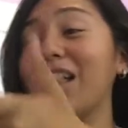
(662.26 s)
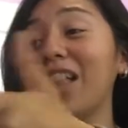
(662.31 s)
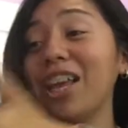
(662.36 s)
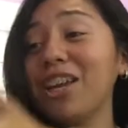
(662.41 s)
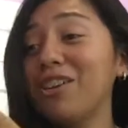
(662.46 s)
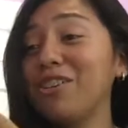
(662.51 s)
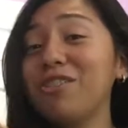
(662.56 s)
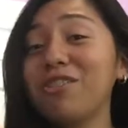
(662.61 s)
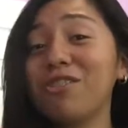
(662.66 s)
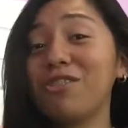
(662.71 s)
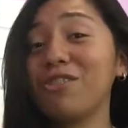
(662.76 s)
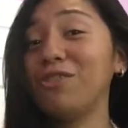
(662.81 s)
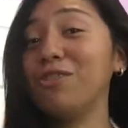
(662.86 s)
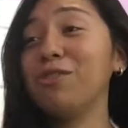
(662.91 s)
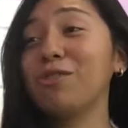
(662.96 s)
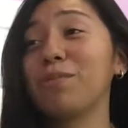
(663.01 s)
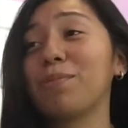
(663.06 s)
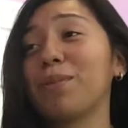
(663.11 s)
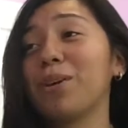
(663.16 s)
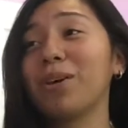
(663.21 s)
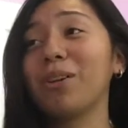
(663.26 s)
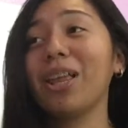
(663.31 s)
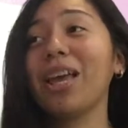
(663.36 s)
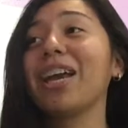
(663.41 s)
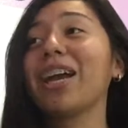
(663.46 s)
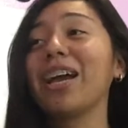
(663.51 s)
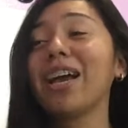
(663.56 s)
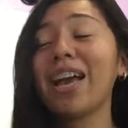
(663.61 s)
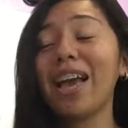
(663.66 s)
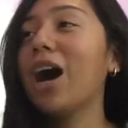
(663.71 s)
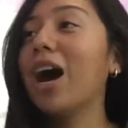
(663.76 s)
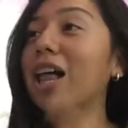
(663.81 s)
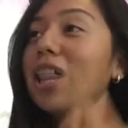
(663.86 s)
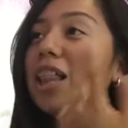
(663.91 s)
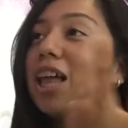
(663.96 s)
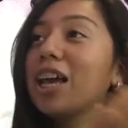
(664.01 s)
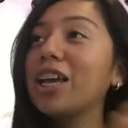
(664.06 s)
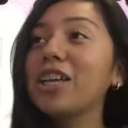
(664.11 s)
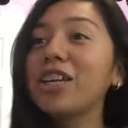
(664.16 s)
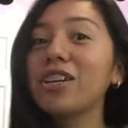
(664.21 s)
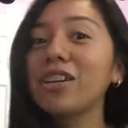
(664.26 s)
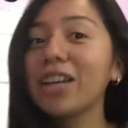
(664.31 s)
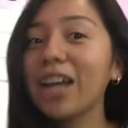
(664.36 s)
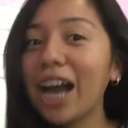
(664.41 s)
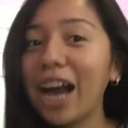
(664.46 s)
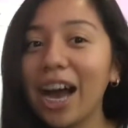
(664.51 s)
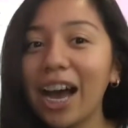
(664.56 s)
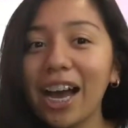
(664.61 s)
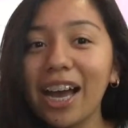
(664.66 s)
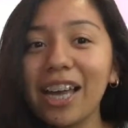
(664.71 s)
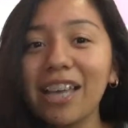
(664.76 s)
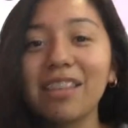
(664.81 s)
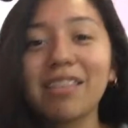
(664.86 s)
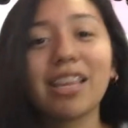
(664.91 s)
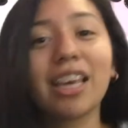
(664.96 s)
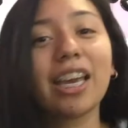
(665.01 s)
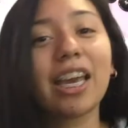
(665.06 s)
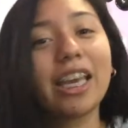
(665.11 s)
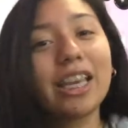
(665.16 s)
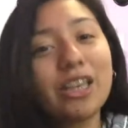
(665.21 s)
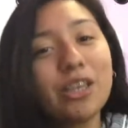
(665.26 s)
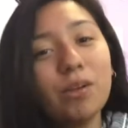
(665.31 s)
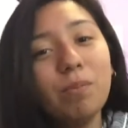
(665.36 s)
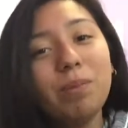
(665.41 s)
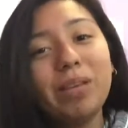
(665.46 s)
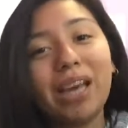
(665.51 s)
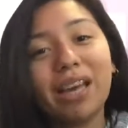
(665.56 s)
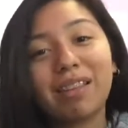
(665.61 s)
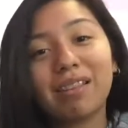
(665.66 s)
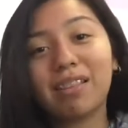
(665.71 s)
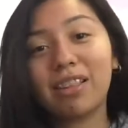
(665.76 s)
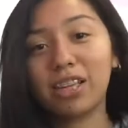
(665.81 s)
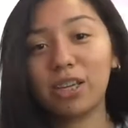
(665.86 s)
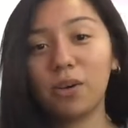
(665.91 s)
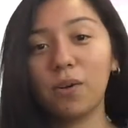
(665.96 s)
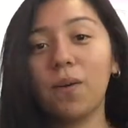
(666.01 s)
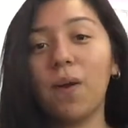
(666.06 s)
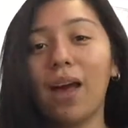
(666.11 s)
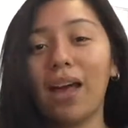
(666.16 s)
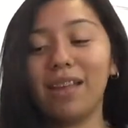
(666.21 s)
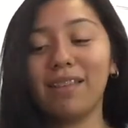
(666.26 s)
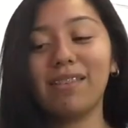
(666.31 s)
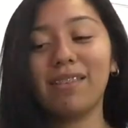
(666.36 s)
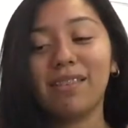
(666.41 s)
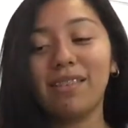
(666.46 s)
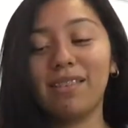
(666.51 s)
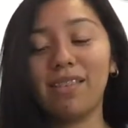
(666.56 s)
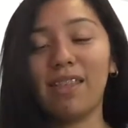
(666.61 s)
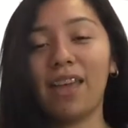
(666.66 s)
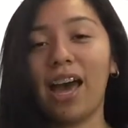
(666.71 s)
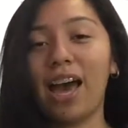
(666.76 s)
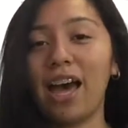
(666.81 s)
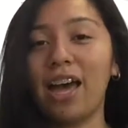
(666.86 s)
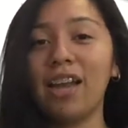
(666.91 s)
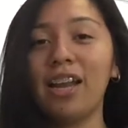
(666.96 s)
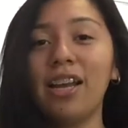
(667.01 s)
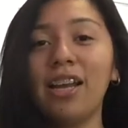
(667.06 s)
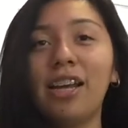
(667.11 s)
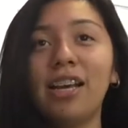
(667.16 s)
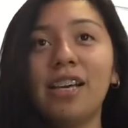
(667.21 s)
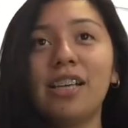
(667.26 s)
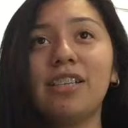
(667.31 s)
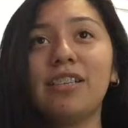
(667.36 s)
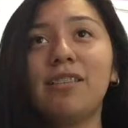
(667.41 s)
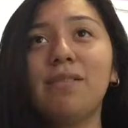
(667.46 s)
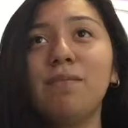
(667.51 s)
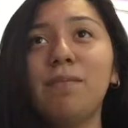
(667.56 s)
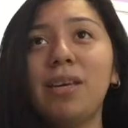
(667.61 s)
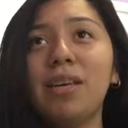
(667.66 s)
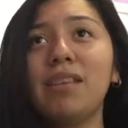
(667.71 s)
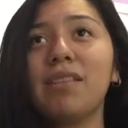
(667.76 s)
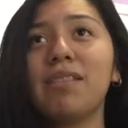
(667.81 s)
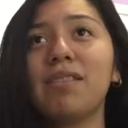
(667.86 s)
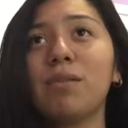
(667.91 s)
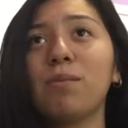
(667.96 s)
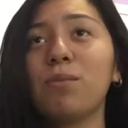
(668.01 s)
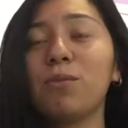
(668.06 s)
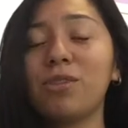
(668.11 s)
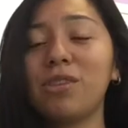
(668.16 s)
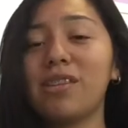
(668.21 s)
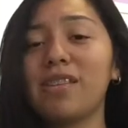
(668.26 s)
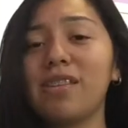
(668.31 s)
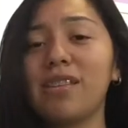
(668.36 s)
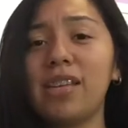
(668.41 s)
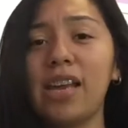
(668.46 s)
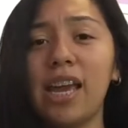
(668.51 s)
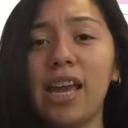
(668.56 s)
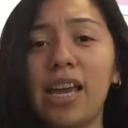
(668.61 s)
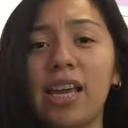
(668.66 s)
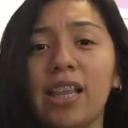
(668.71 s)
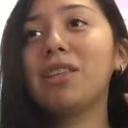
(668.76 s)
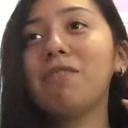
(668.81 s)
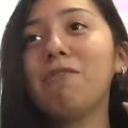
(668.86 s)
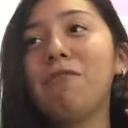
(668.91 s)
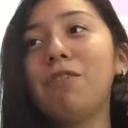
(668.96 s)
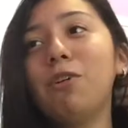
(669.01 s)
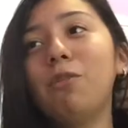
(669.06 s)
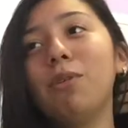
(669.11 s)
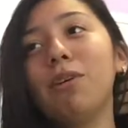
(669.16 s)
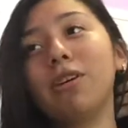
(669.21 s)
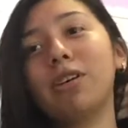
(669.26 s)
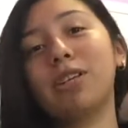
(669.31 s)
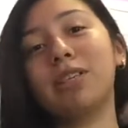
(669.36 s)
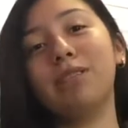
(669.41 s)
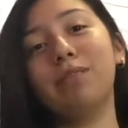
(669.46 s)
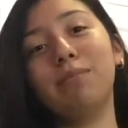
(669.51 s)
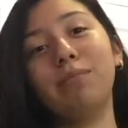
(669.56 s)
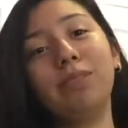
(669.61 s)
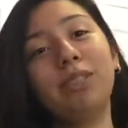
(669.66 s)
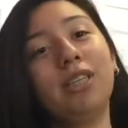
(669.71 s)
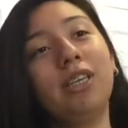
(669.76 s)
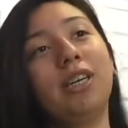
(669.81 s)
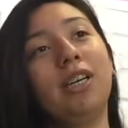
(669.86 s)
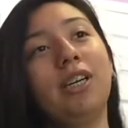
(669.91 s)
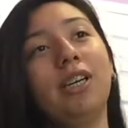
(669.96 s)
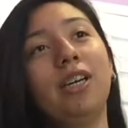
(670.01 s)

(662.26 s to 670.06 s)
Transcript: i like your shoes bro like i like your eyes like it could be as little as that to make someone's day to feel welcomed